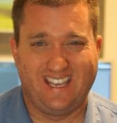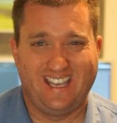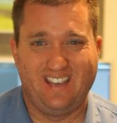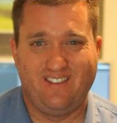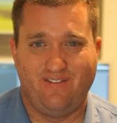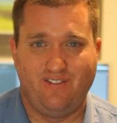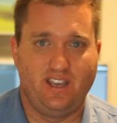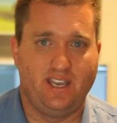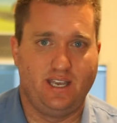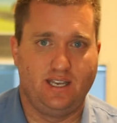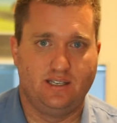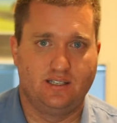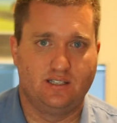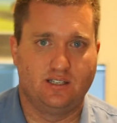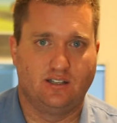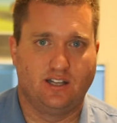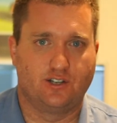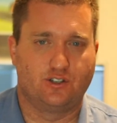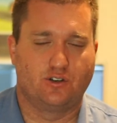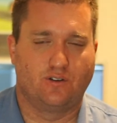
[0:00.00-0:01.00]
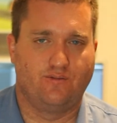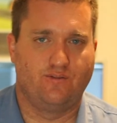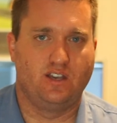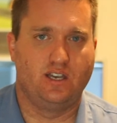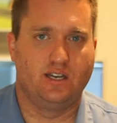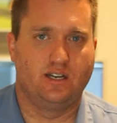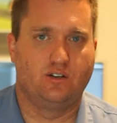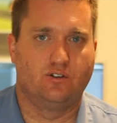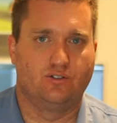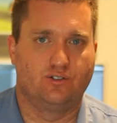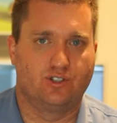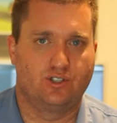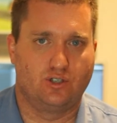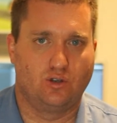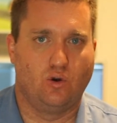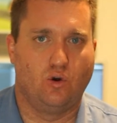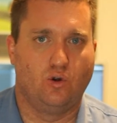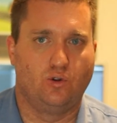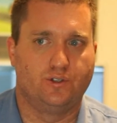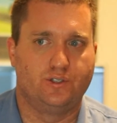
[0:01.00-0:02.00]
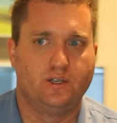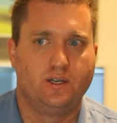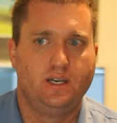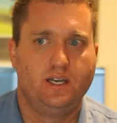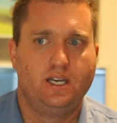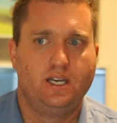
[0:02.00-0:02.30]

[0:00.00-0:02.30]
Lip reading: EVs, electric vehicles sold.